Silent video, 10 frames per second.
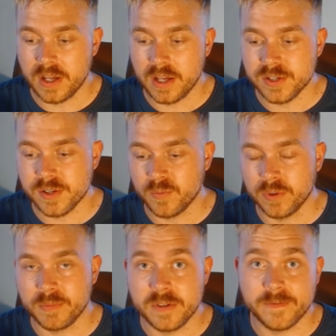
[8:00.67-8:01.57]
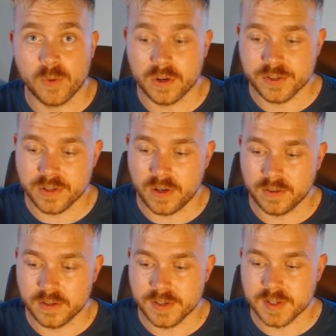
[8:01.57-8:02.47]
agent would be
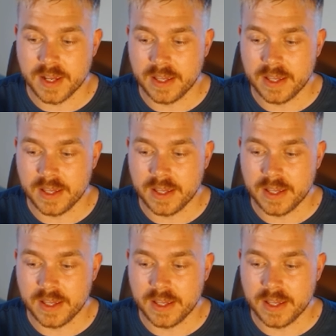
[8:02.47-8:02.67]
$400,